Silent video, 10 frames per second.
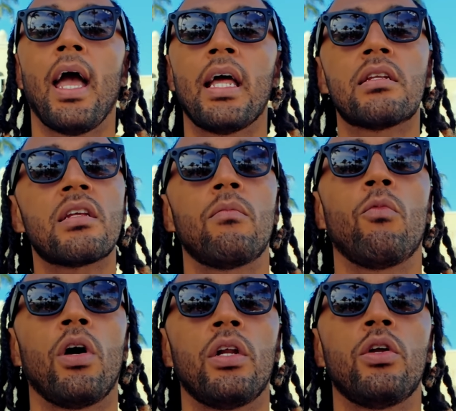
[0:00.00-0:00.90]
and
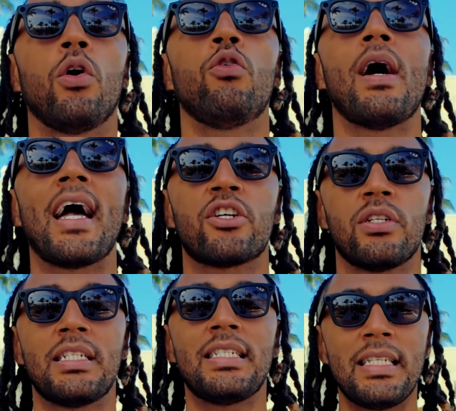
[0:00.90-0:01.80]
someone who actually